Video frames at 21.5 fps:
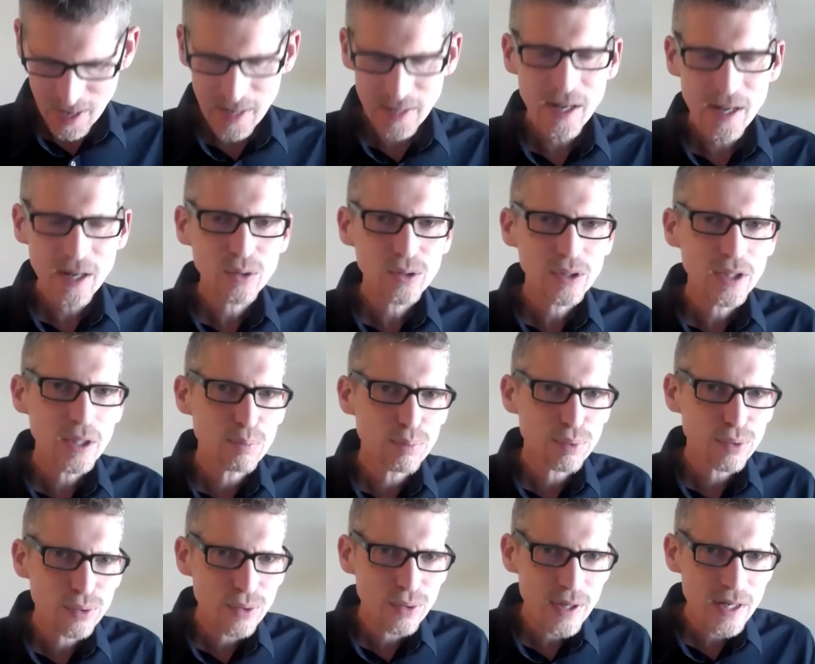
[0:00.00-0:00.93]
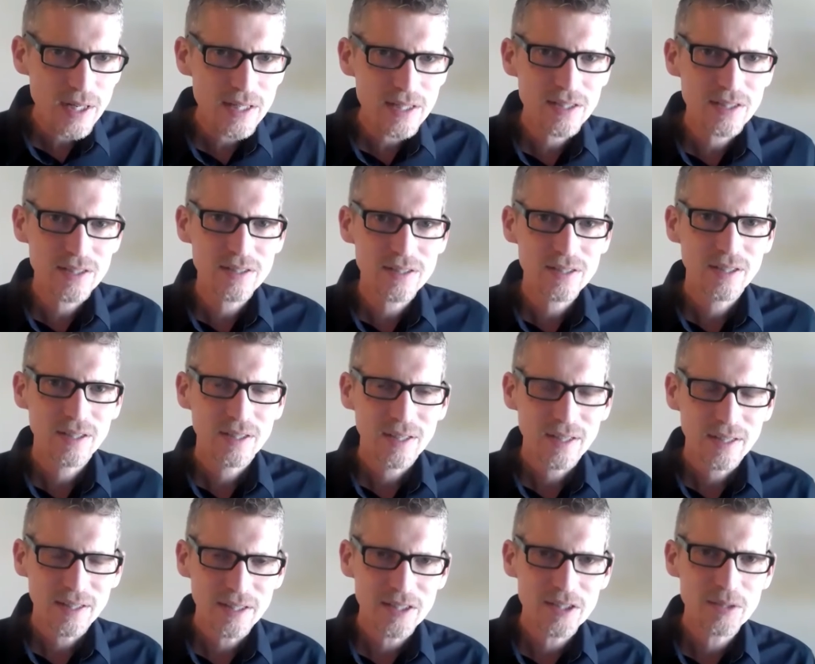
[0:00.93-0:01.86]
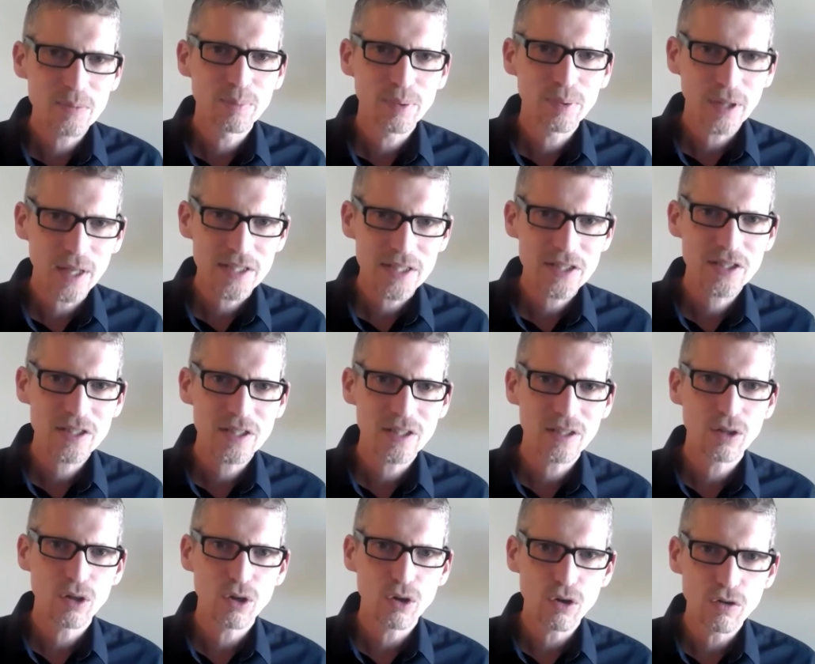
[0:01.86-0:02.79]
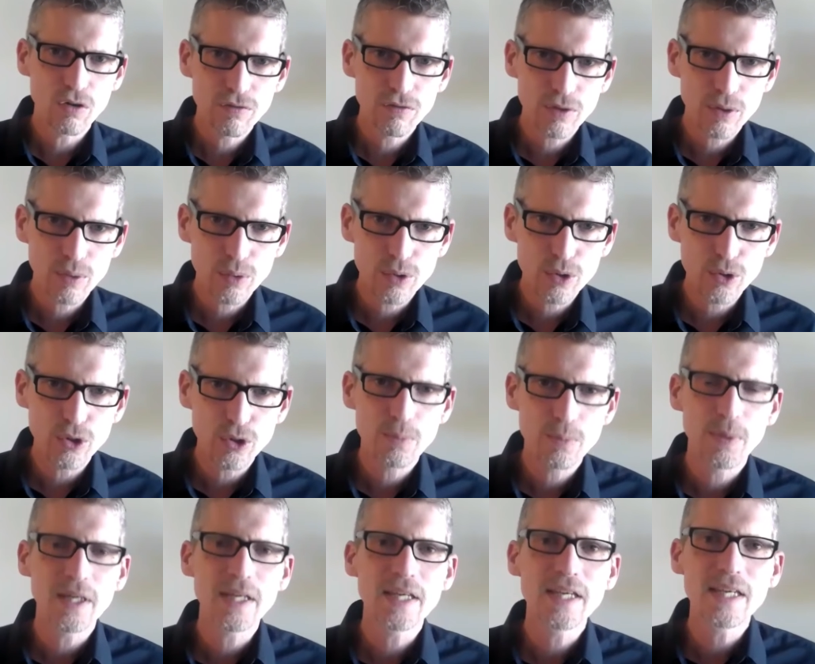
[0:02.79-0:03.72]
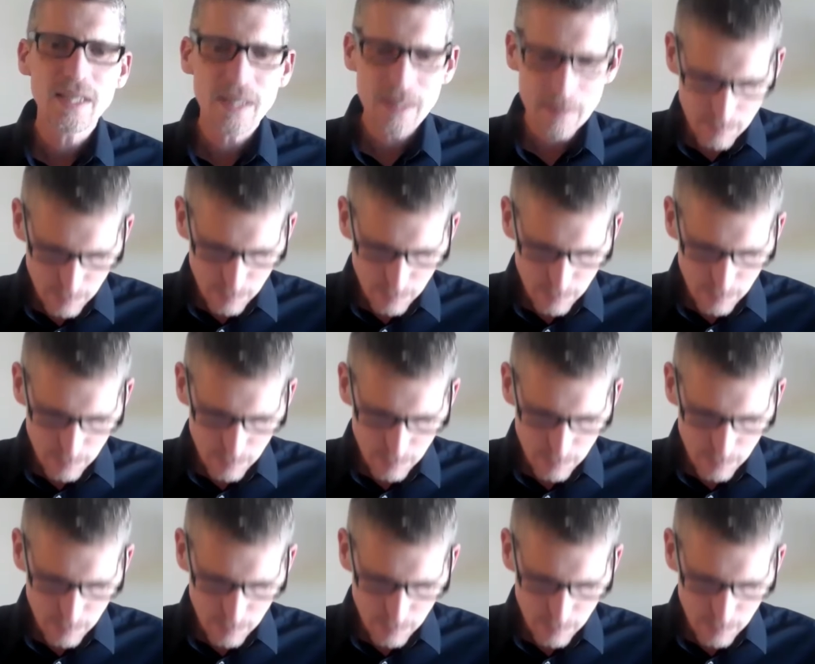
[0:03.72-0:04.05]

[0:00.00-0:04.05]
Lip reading: And not only prays this blessing over Ruth, but he